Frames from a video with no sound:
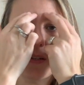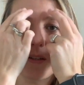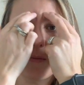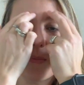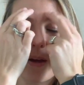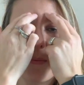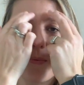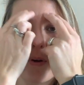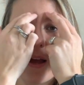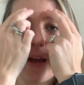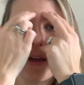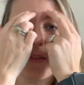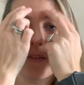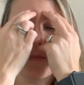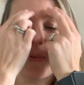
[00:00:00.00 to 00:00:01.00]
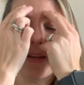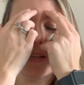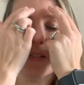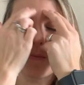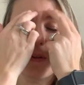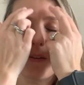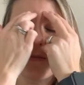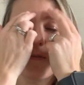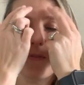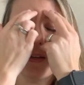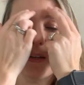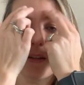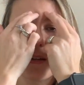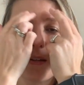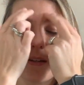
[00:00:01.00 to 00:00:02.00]
in my breath makes me
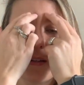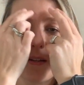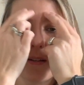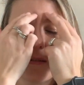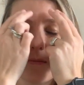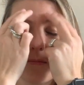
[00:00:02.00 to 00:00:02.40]
feel